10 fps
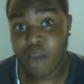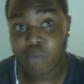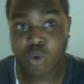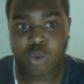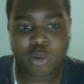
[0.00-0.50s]

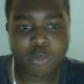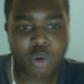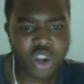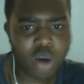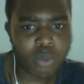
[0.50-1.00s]
We'll be putting
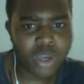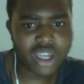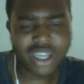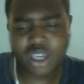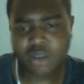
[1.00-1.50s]
up
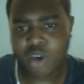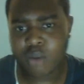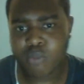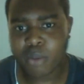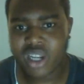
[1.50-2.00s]
weekly
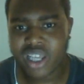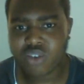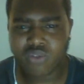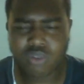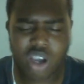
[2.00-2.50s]
Premier League
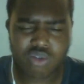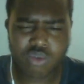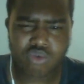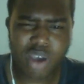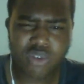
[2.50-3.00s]

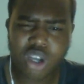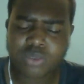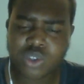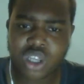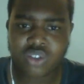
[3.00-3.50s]
roundups on
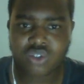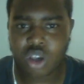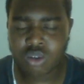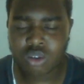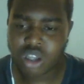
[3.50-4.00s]
it. So
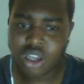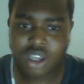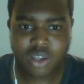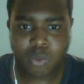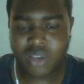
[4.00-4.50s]

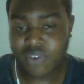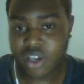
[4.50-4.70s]
wait for that.